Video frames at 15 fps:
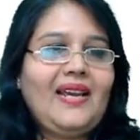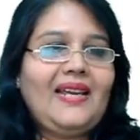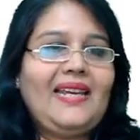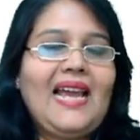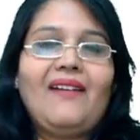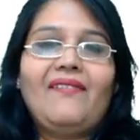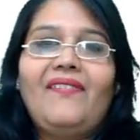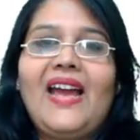
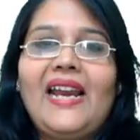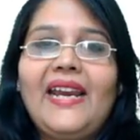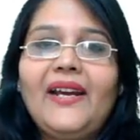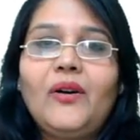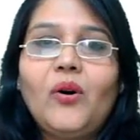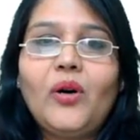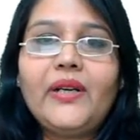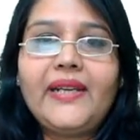Yeah, very
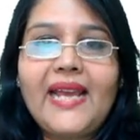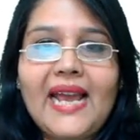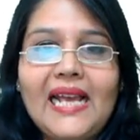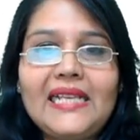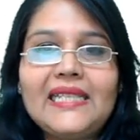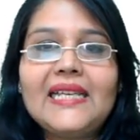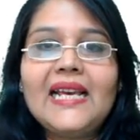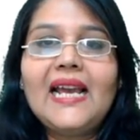good.
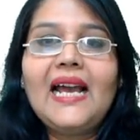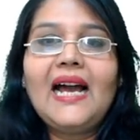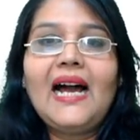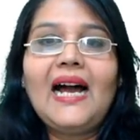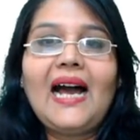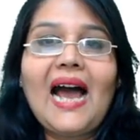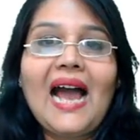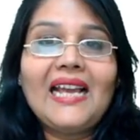Yes,
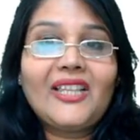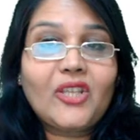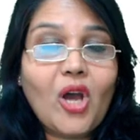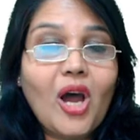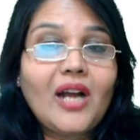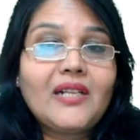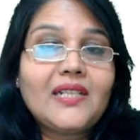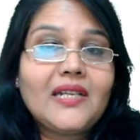uh, I
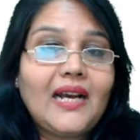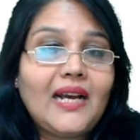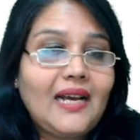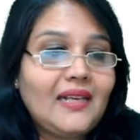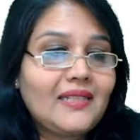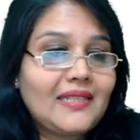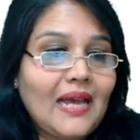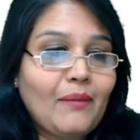thought
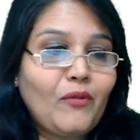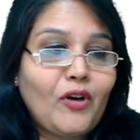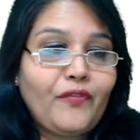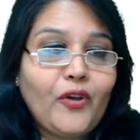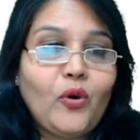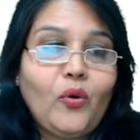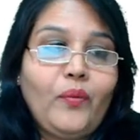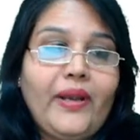uh, some of
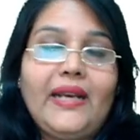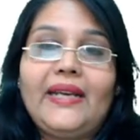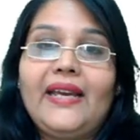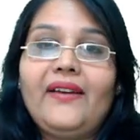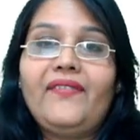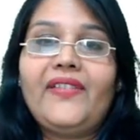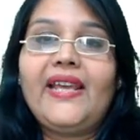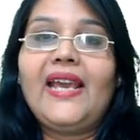you will
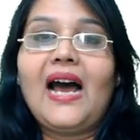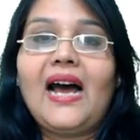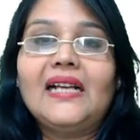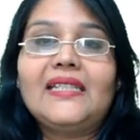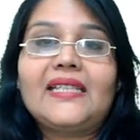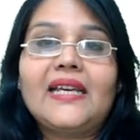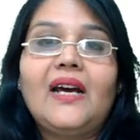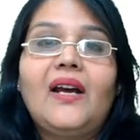give the
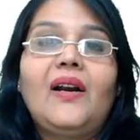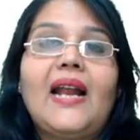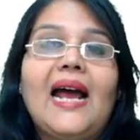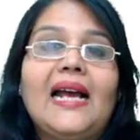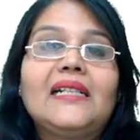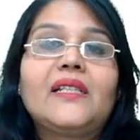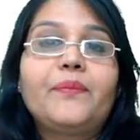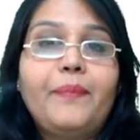answer
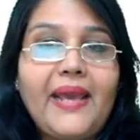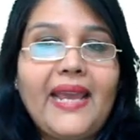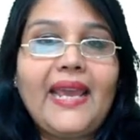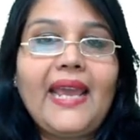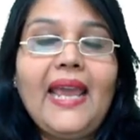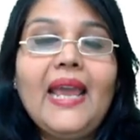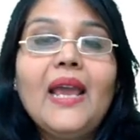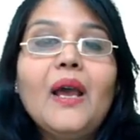as
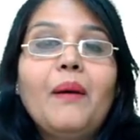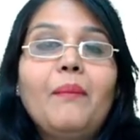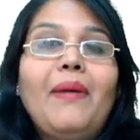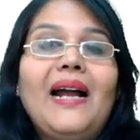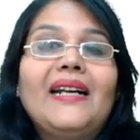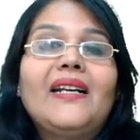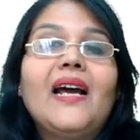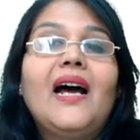B,
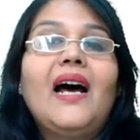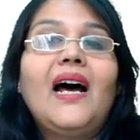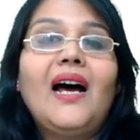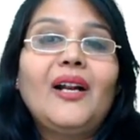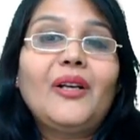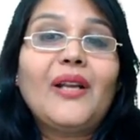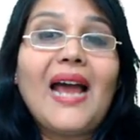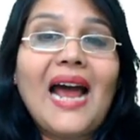but
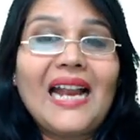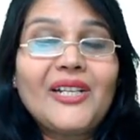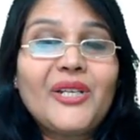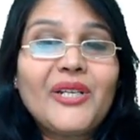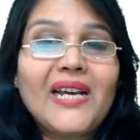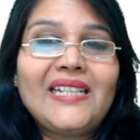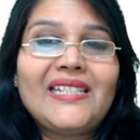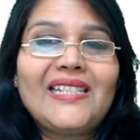uh,
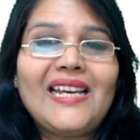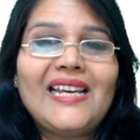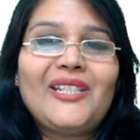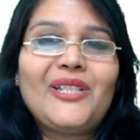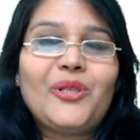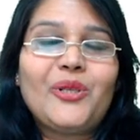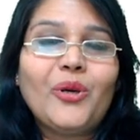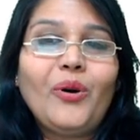adjust
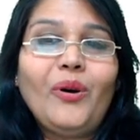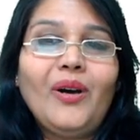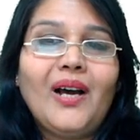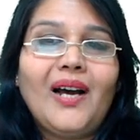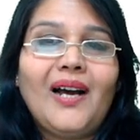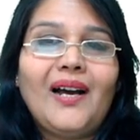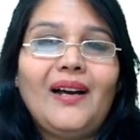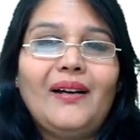is to
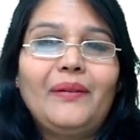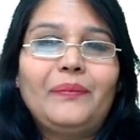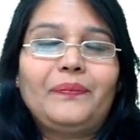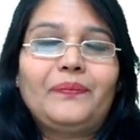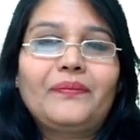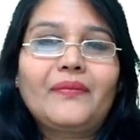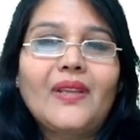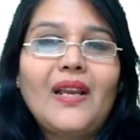
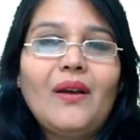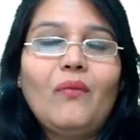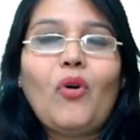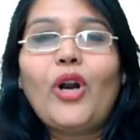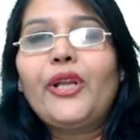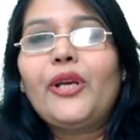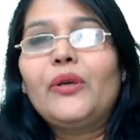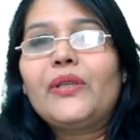um,
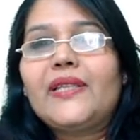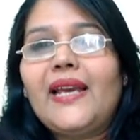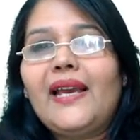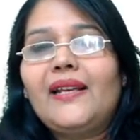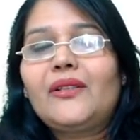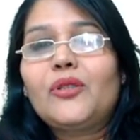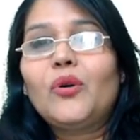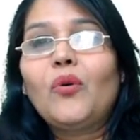what do you
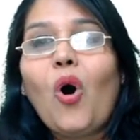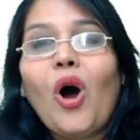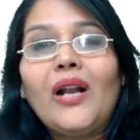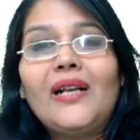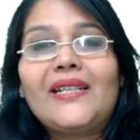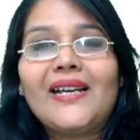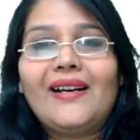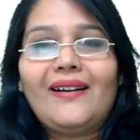say, to
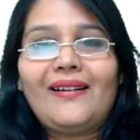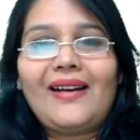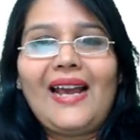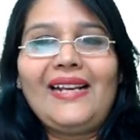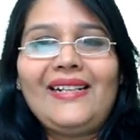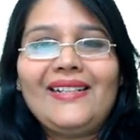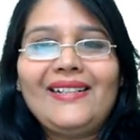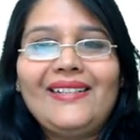alter,
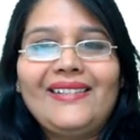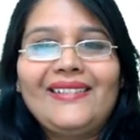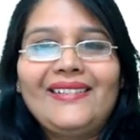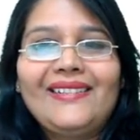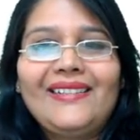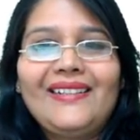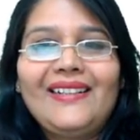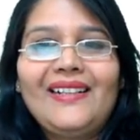right?
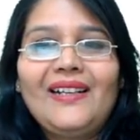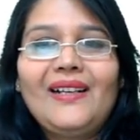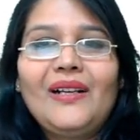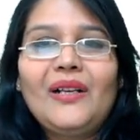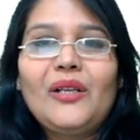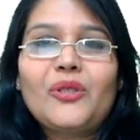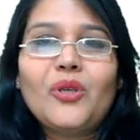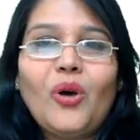
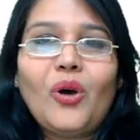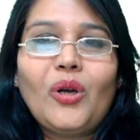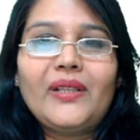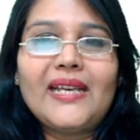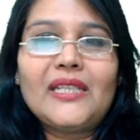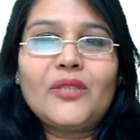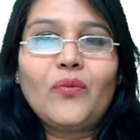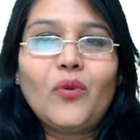So
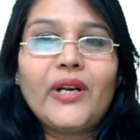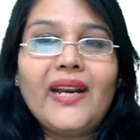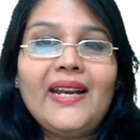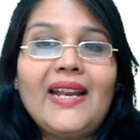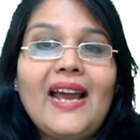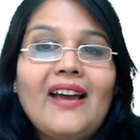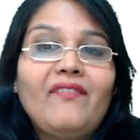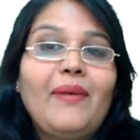this
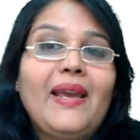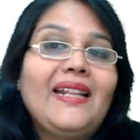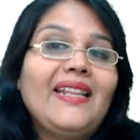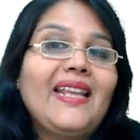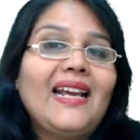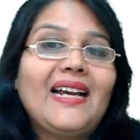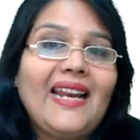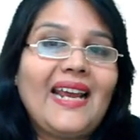wouldn't have been
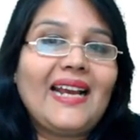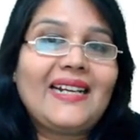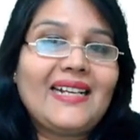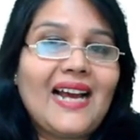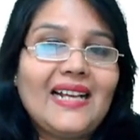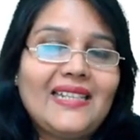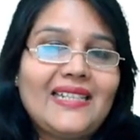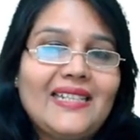the correct
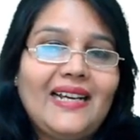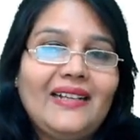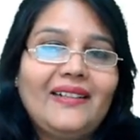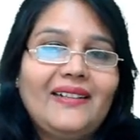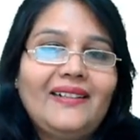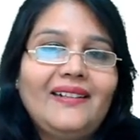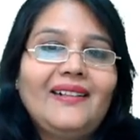answer.